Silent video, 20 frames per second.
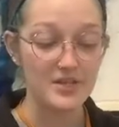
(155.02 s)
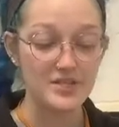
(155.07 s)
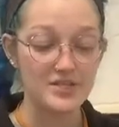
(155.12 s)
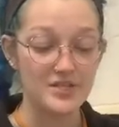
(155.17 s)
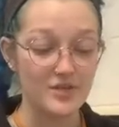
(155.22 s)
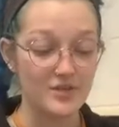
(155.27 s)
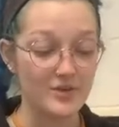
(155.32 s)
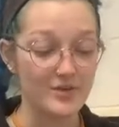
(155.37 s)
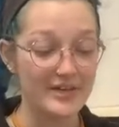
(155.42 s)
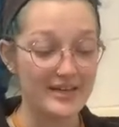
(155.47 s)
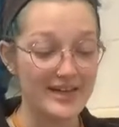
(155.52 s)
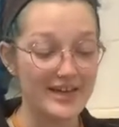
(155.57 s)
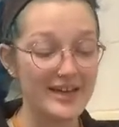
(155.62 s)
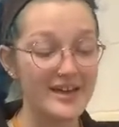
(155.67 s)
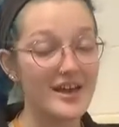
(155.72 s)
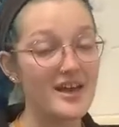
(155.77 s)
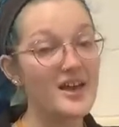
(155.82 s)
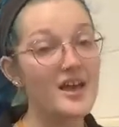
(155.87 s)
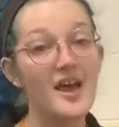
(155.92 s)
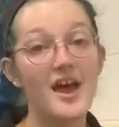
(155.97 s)
screw it
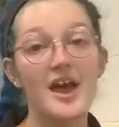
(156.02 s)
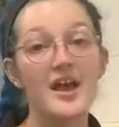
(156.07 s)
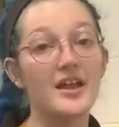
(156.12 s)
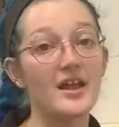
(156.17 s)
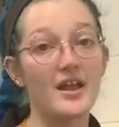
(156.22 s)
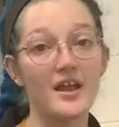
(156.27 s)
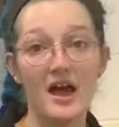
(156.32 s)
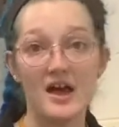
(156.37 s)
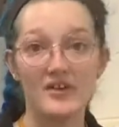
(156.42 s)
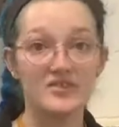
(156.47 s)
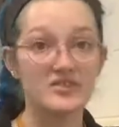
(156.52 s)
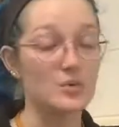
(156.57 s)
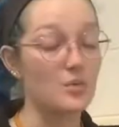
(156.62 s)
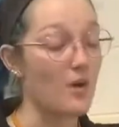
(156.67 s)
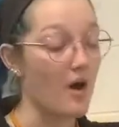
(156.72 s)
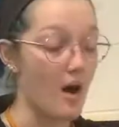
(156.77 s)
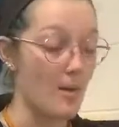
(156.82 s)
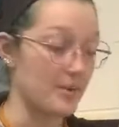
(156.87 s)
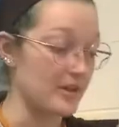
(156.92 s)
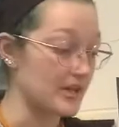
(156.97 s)
in, and they'll have to
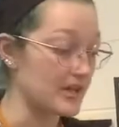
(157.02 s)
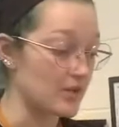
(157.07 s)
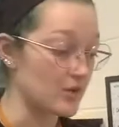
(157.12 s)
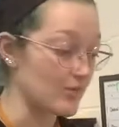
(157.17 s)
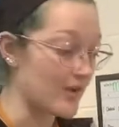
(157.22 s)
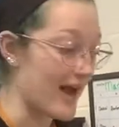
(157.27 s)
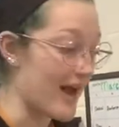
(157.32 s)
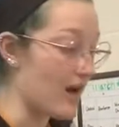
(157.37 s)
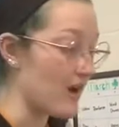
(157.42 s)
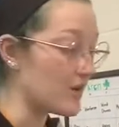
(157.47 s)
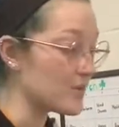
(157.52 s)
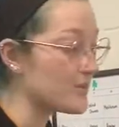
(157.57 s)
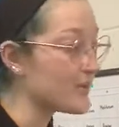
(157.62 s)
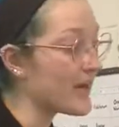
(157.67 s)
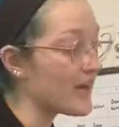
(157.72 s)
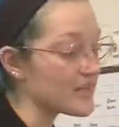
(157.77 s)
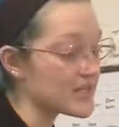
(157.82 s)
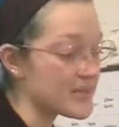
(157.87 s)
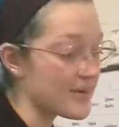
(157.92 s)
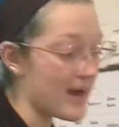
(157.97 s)
wobble it around. We
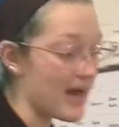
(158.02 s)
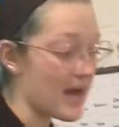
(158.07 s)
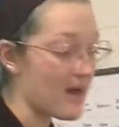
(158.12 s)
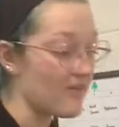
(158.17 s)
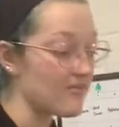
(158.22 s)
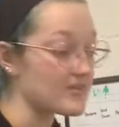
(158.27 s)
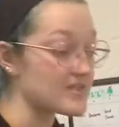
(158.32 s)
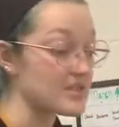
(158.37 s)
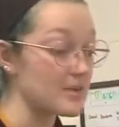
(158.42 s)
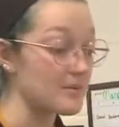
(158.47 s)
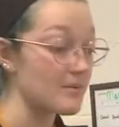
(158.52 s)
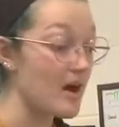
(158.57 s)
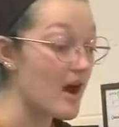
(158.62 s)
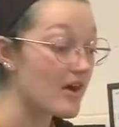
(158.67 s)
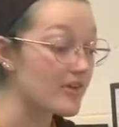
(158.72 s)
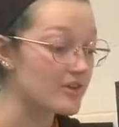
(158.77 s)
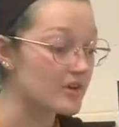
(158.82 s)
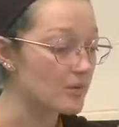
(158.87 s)
also have some other